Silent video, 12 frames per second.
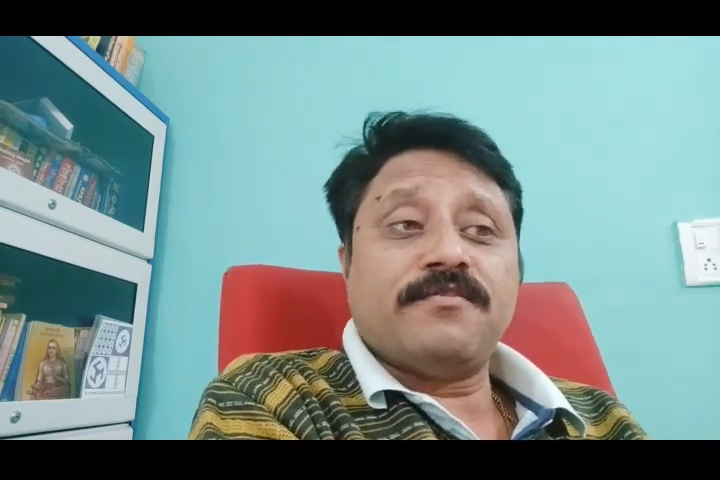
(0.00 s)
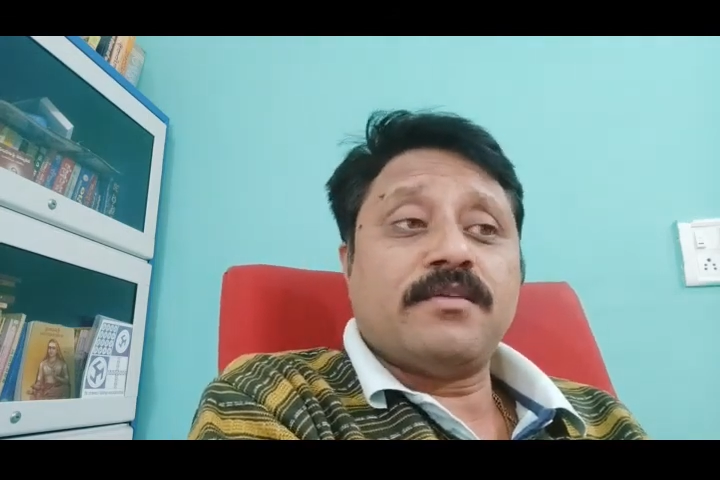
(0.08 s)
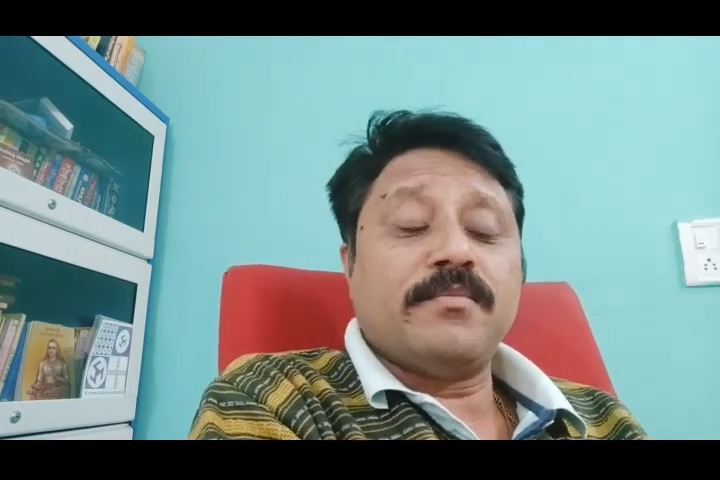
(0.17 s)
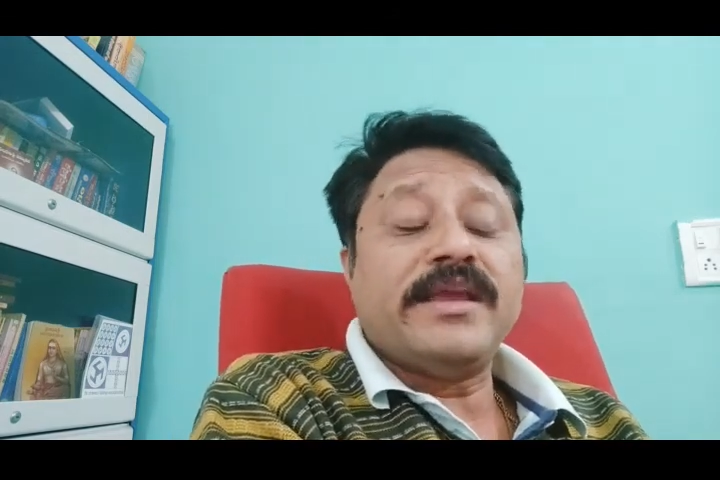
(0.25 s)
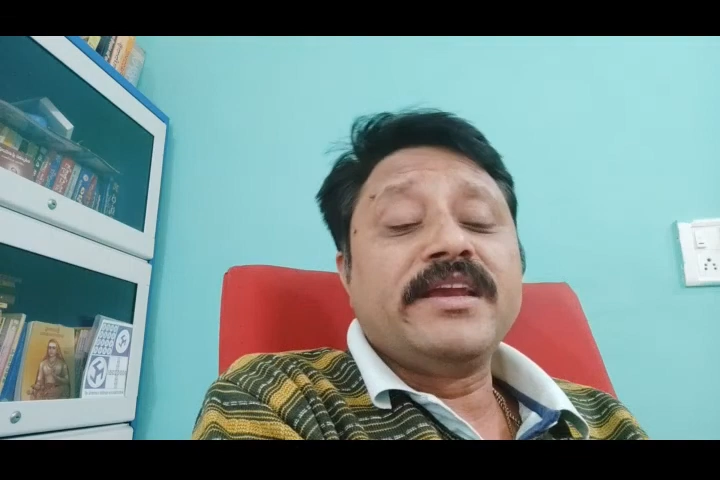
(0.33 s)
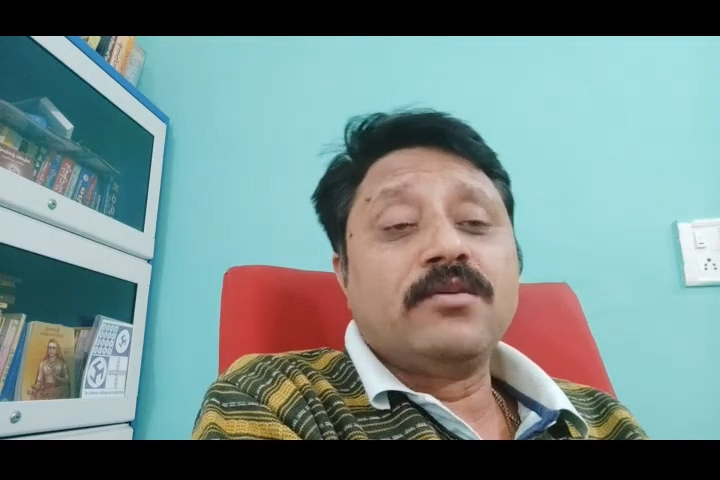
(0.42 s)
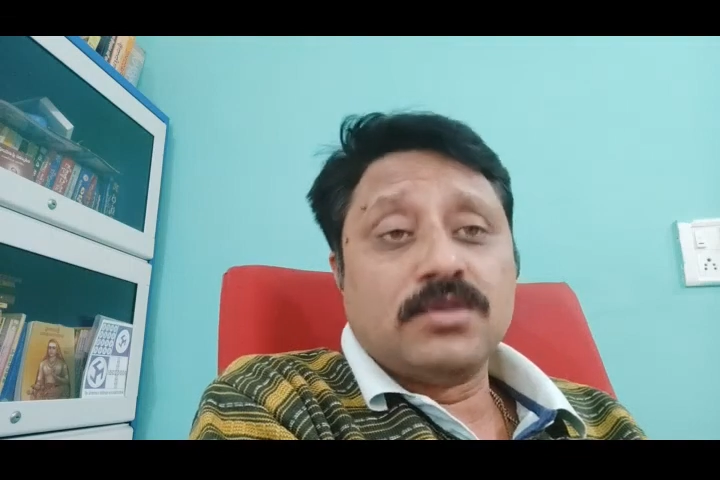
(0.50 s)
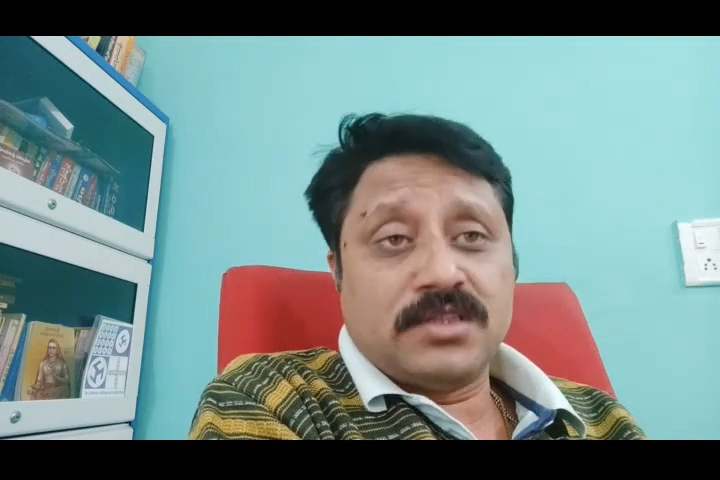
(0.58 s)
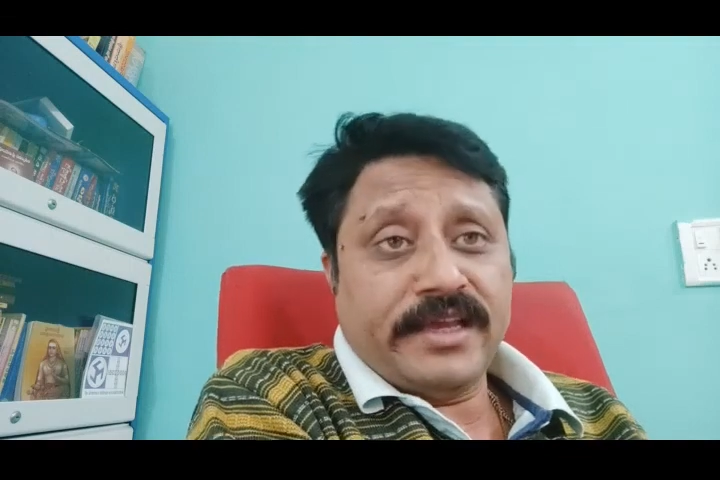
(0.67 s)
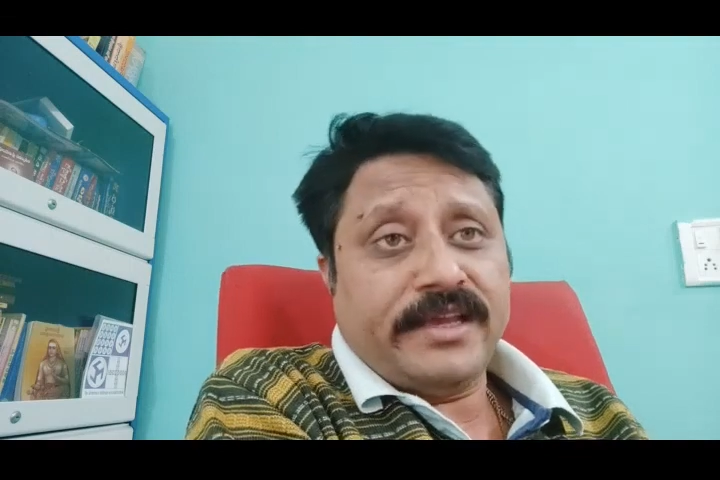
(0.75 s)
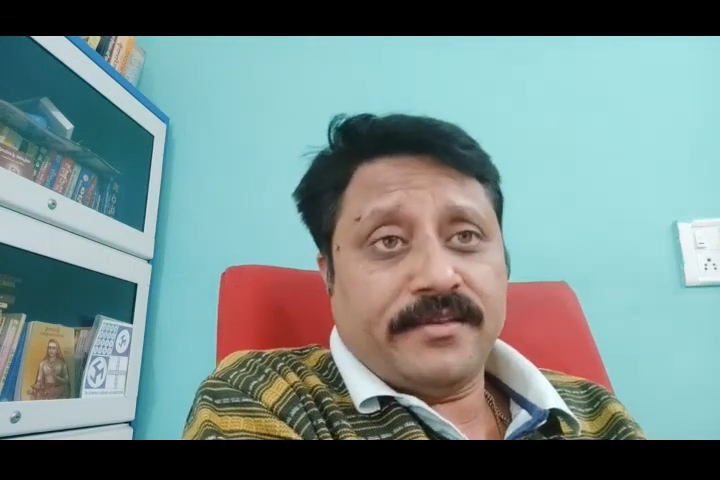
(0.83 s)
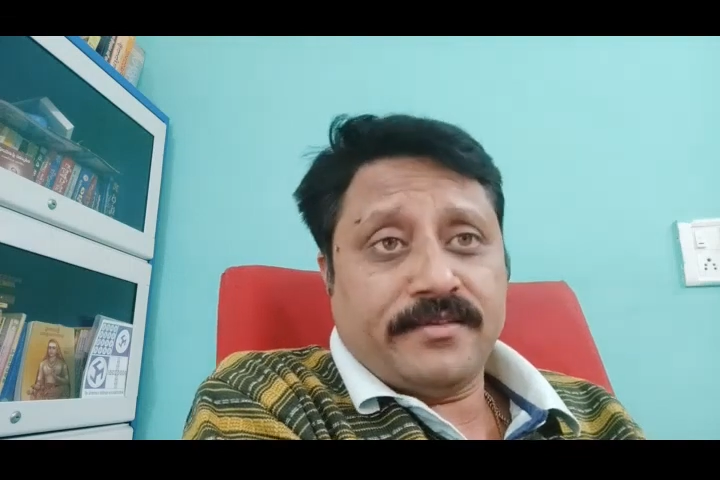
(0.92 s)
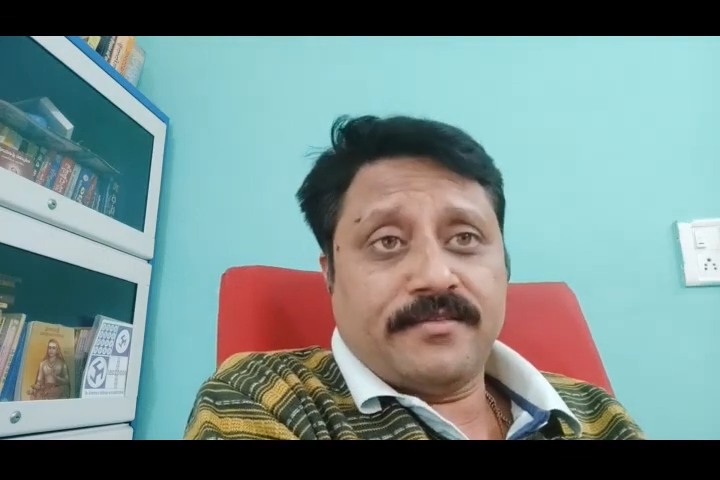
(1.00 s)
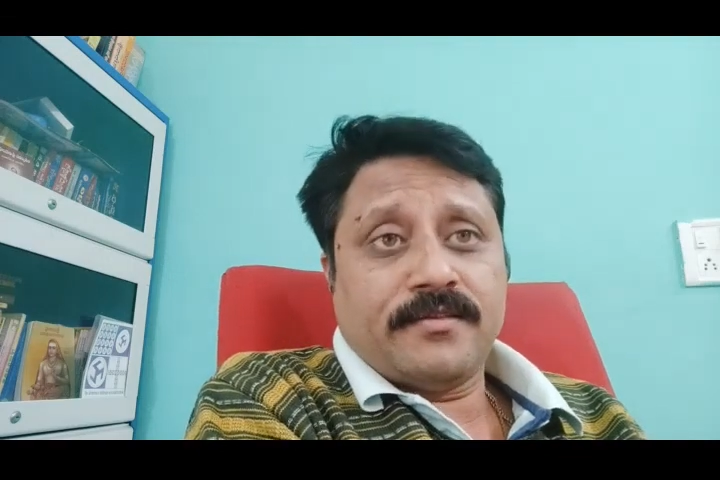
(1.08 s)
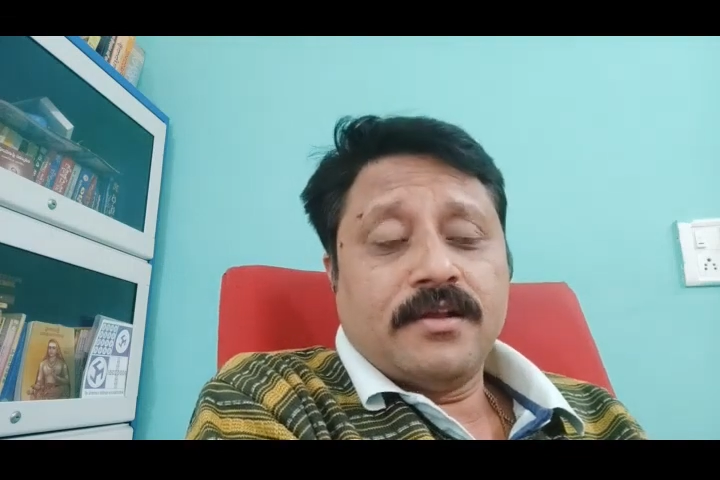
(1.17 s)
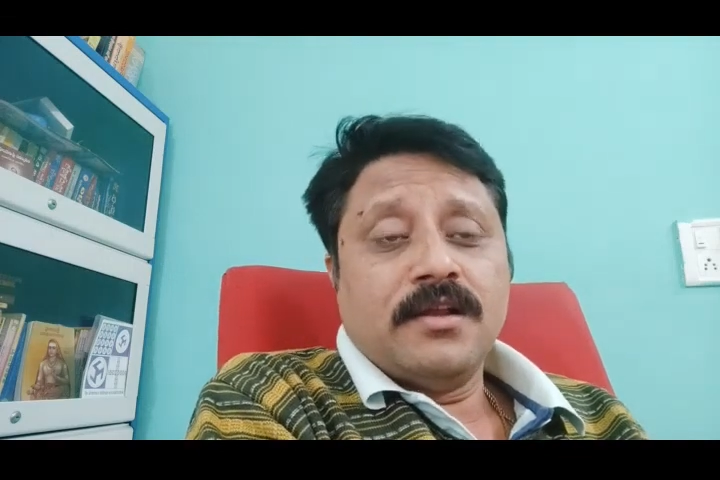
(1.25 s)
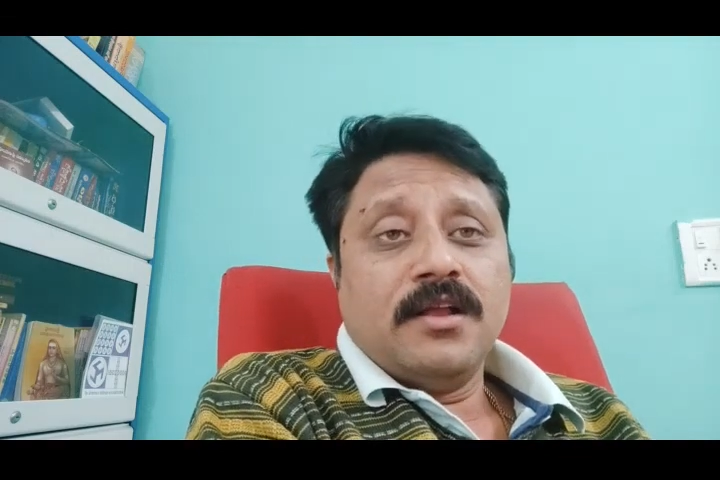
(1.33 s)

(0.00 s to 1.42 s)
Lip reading: for many good things.